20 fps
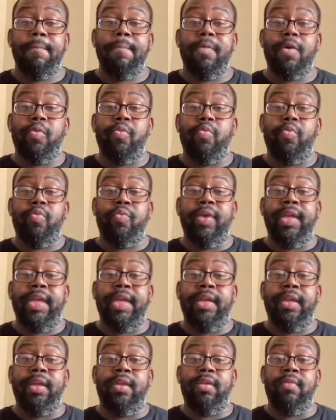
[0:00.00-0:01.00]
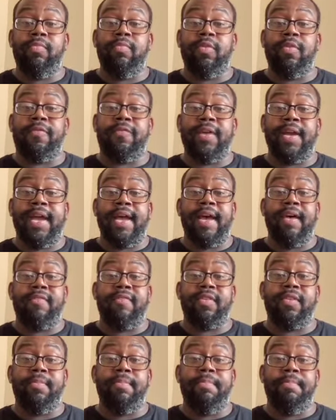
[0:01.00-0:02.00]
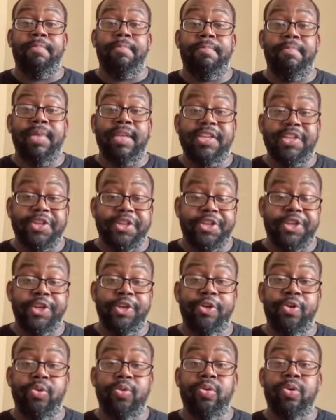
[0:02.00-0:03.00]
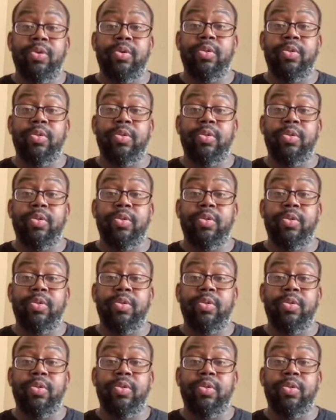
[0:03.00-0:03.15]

We will forever miss you.